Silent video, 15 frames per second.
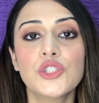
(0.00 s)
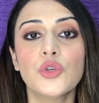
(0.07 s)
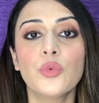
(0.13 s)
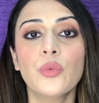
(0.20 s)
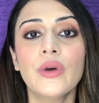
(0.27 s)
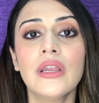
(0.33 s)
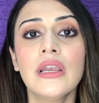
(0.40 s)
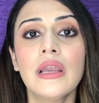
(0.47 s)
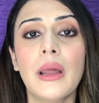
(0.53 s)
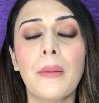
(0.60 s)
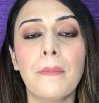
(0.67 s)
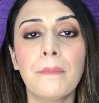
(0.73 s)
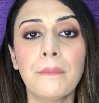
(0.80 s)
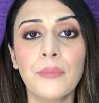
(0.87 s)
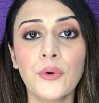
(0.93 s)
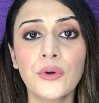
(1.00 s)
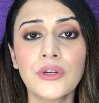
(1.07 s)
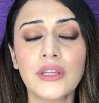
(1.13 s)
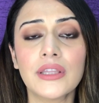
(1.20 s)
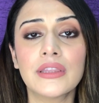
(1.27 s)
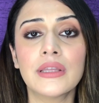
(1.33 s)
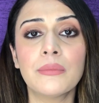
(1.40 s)
will put
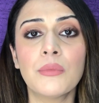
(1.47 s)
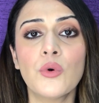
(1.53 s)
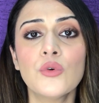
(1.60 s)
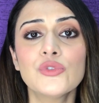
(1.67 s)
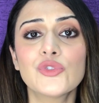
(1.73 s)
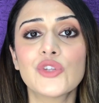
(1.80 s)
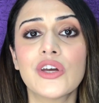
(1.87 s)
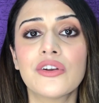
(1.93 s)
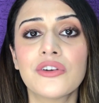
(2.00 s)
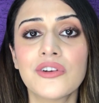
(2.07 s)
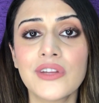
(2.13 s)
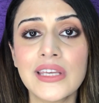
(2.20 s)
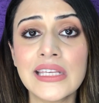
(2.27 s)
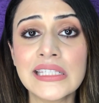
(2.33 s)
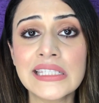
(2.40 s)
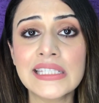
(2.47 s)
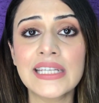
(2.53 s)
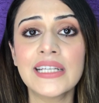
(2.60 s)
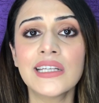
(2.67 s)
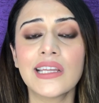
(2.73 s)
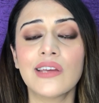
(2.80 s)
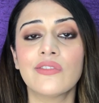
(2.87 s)
the most
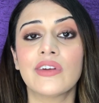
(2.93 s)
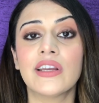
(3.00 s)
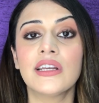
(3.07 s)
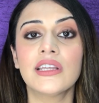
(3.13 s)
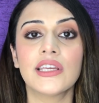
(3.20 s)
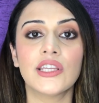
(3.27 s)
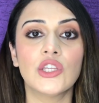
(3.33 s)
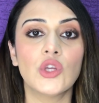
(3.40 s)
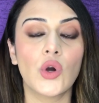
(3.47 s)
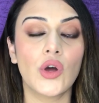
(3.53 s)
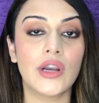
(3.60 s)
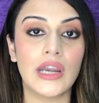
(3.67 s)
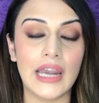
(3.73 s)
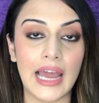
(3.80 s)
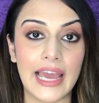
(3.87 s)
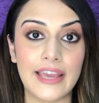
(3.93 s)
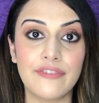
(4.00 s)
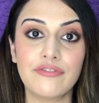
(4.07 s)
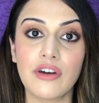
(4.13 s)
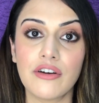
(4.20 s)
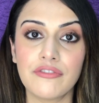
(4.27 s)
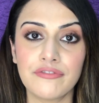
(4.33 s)
recent event in your
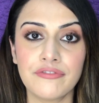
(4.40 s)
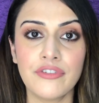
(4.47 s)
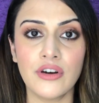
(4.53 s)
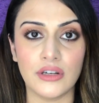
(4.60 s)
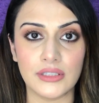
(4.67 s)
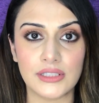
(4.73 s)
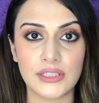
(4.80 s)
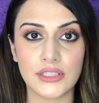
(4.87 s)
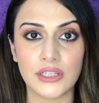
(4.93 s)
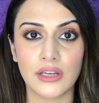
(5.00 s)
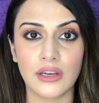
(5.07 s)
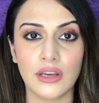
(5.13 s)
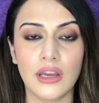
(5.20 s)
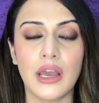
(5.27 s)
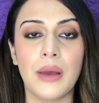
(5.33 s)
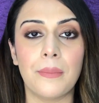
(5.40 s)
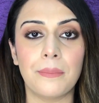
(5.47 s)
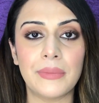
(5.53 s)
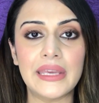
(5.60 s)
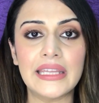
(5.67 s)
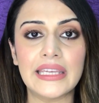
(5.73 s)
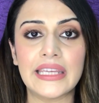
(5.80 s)
life first.
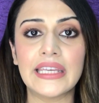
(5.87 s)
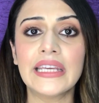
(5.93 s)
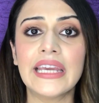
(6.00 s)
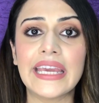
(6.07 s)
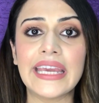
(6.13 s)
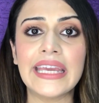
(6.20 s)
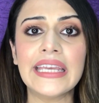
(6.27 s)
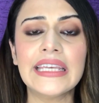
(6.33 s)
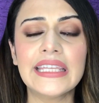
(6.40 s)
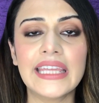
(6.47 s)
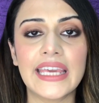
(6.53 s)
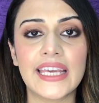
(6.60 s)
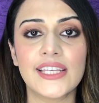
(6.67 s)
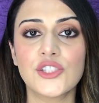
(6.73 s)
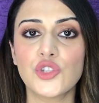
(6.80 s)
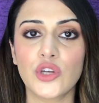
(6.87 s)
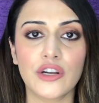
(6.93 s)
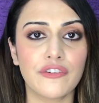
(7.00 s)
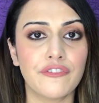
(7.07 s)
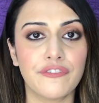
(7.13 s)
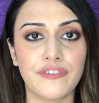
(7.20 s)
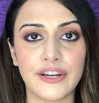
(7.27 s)
Meaning, in case you're
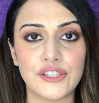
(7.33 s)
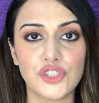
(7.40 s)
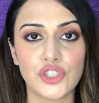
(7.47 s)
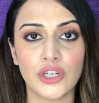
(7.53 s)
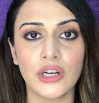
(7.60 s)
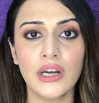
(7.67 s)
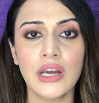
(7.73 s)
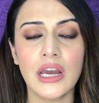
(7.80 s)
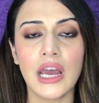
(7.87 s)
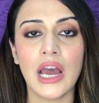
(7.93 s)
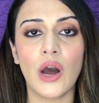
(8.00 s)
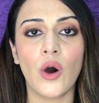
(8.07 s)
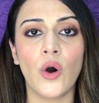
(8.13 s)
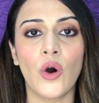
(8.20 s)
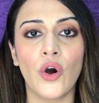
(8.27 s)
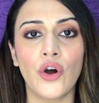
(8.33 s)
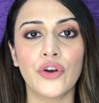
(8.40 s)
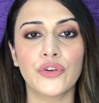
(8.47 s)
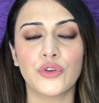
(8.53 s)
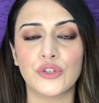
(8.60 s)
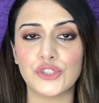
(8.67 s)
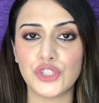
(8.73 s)
a fresher or
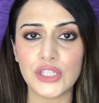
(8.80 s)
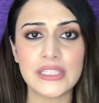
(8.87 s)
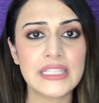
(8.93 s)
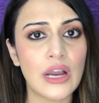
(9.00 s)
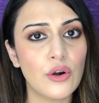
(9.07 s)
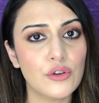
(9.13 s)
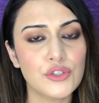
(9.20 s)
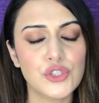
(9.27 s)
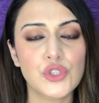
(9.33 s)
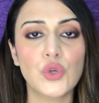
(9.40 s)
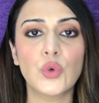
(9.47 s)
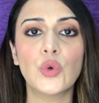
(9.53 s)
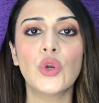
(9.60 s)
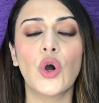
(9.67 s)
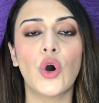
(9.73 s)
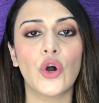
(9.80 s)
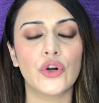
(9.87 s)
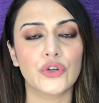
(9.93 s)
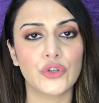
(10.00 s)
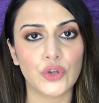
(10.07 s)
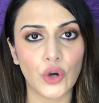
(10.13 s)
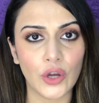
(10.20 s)
you're just out of school or
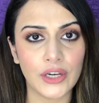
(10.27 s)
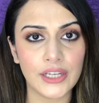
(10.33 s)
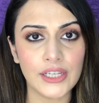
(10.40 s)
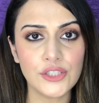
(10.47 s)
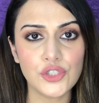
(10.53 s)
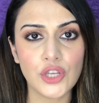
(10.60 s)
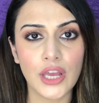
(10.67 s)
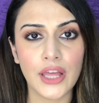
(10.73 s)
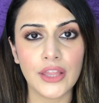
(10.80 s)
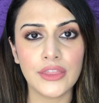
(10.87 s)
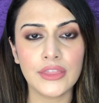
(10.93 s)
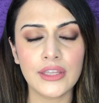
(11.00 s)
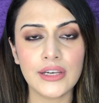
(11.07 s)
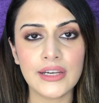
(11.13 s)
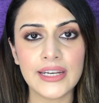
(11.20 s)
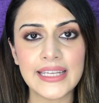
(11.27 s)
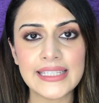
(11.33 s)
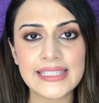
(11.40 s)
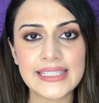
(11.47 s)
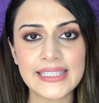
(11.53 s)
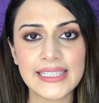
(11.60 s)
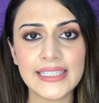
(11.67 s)
college, the
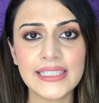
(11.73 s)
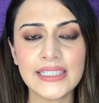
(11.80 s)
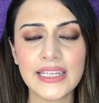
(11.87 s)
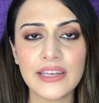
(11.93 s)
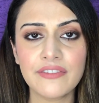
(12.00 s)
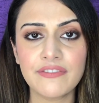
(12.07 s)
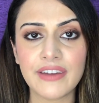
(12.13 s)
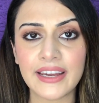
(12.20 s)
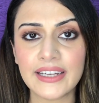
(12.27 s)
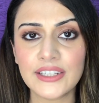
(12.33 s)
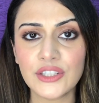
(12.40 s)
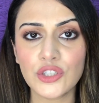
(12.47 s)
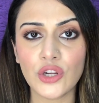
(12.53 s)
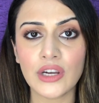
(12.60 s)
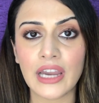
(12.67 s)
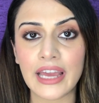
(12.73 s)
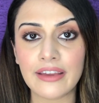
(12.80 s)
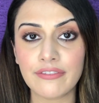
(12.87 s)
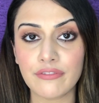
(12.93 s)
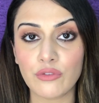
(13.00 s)
recent event in your life